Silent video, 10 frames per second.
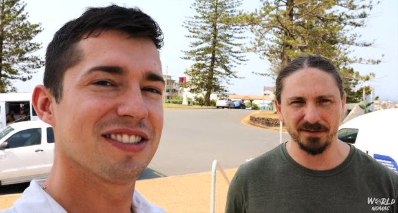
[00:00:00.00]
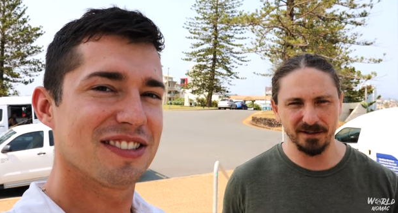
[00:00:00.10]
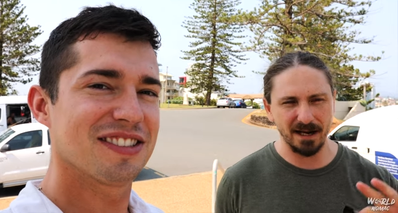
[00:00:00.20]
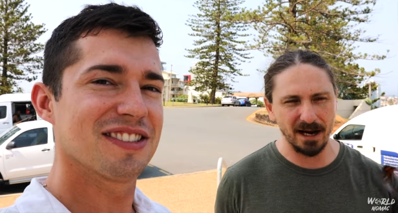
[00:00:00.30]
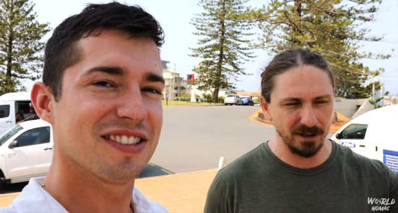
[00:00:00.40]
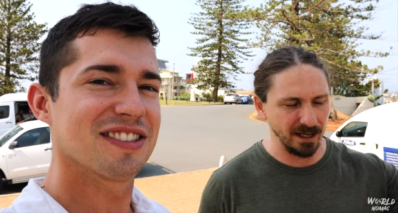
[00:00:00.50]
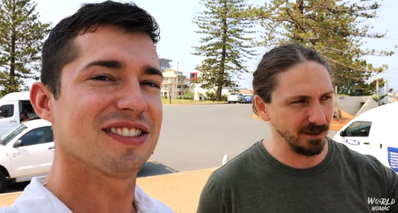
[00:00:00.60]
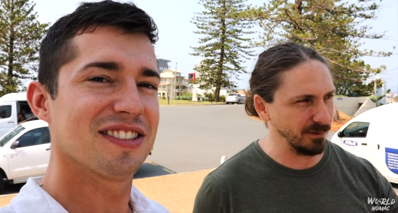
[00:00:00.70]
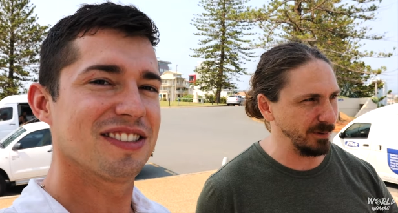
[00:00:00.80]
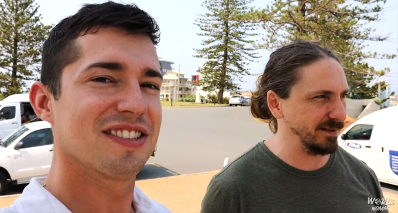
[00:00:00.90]
Speaker 1: is an hour ahead
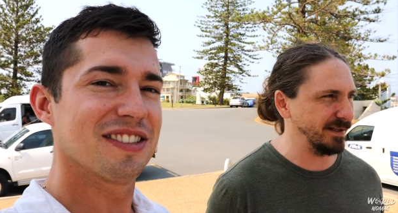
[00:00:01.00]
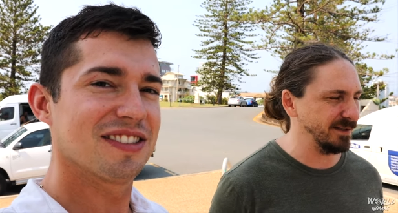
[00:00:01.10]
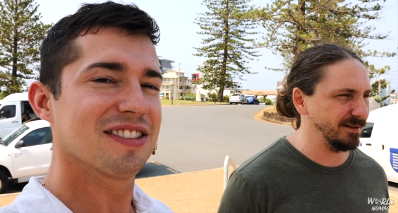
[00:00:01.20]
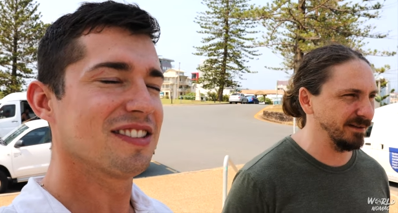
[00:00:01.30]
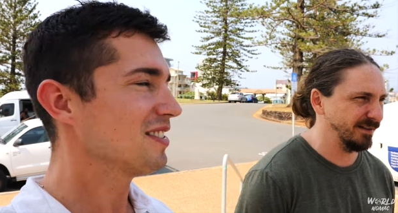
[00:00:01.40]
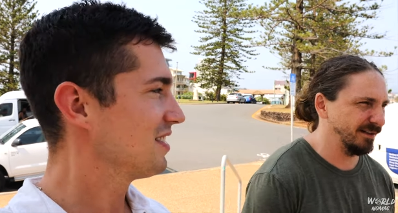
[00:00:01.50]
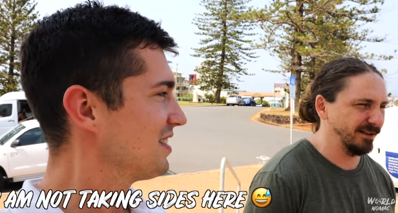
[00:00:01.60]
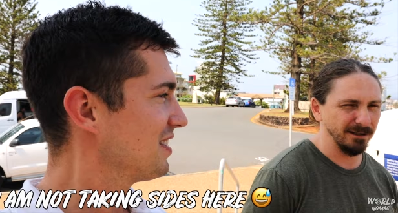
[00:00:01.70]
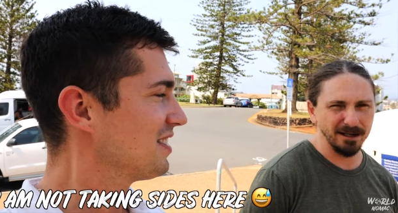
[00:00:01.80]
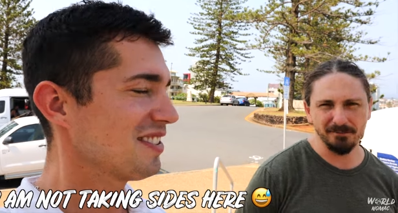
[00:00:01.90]
of Queensland,
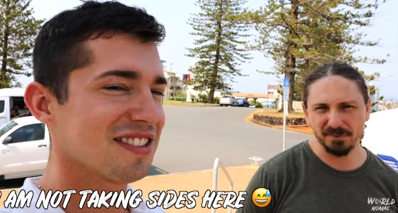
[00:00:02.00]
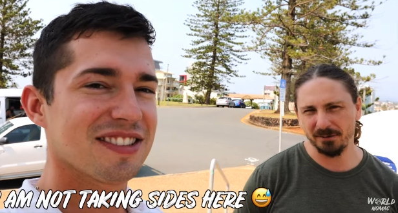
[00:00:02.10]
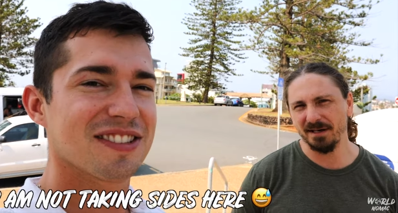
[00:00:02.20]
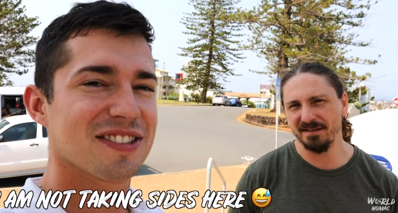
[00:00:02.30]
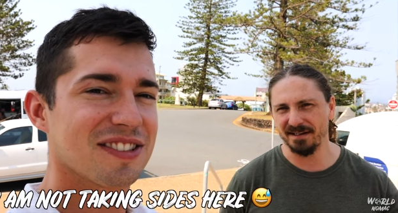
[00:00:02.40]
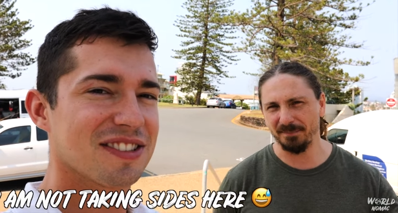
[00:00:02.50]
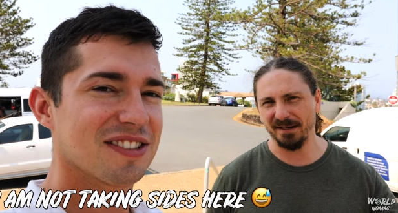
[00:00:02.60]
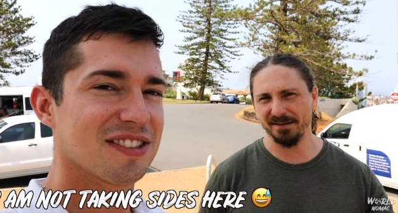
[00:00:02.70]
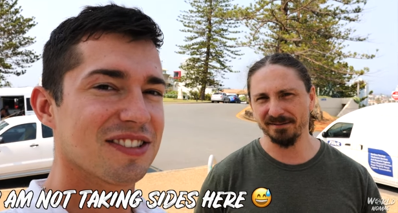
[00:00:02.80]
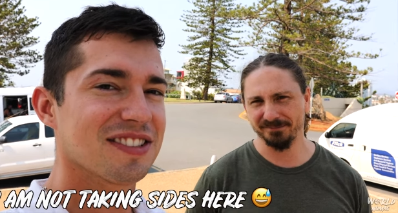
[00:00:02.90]
uh, but Queensland's
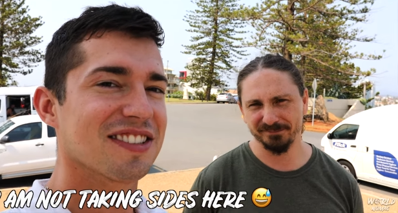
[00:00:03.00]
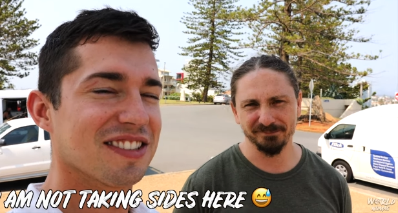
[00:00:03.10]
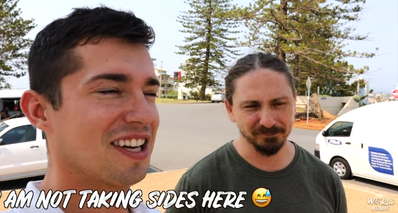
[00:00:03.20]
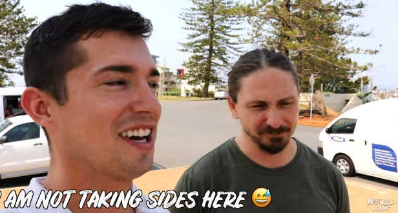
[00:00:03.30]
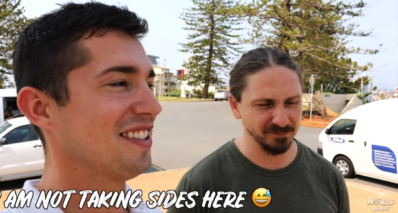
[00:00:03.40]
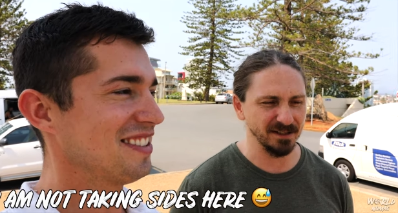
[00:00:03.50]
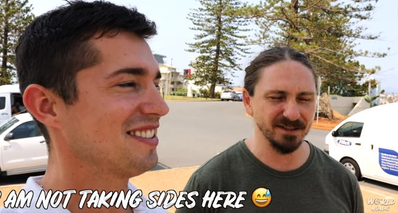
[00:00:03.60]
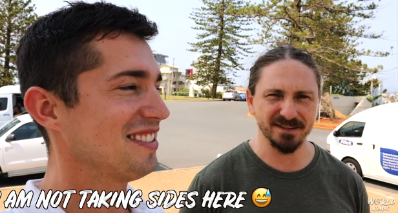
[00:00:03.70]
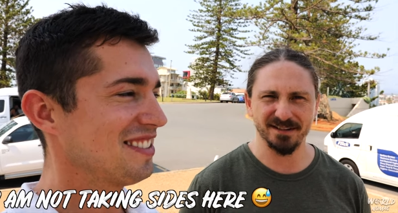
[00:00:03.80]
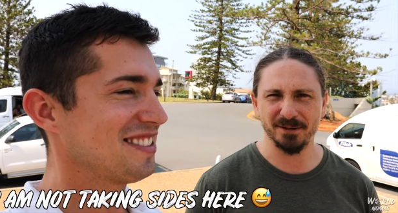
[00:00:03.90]
better. Yeah.
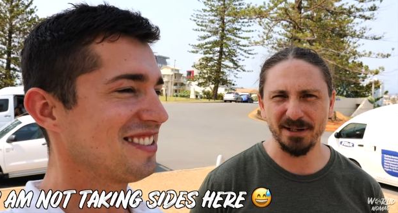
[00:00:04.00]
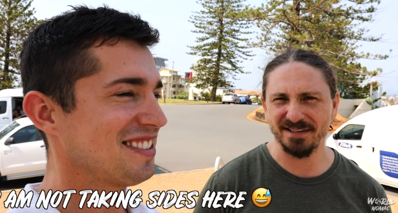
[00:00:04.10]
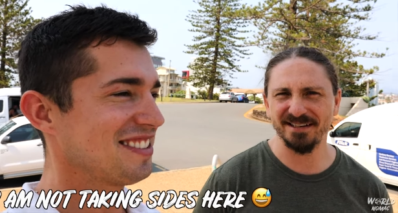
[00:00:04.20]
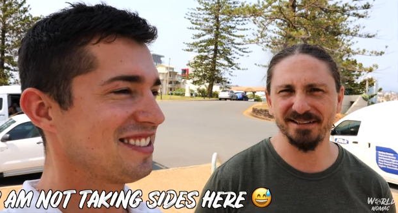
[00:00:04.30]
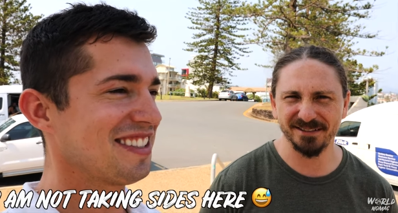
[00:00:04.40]
Because it's Queensland,